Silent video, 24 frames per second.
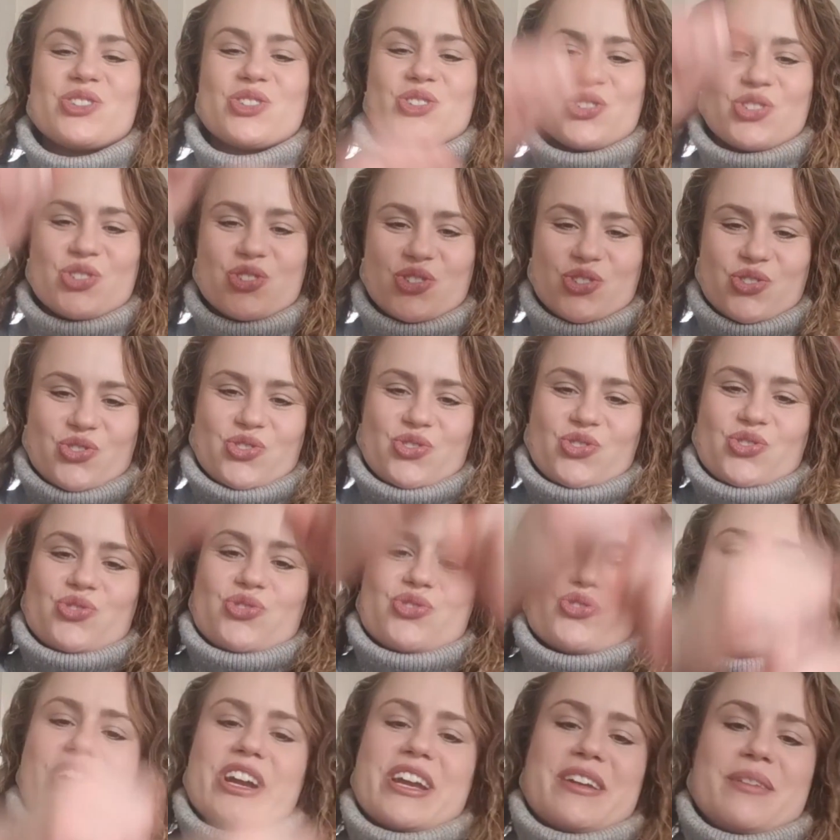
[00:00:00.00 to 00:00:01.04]

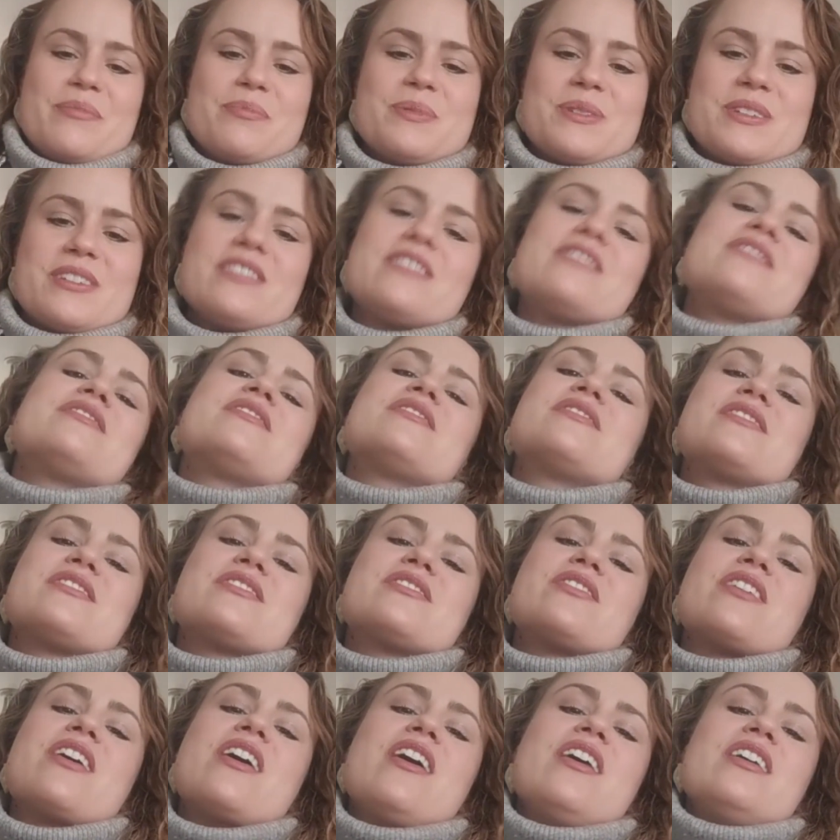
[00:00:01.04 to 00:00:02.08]
scraped
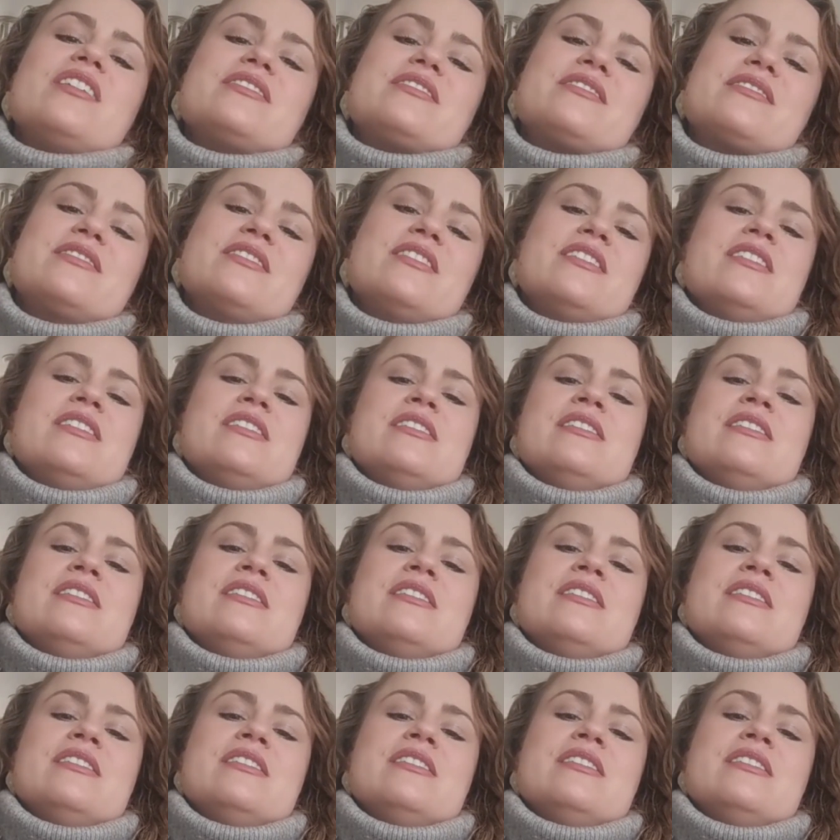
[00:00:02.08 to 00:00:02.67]
across.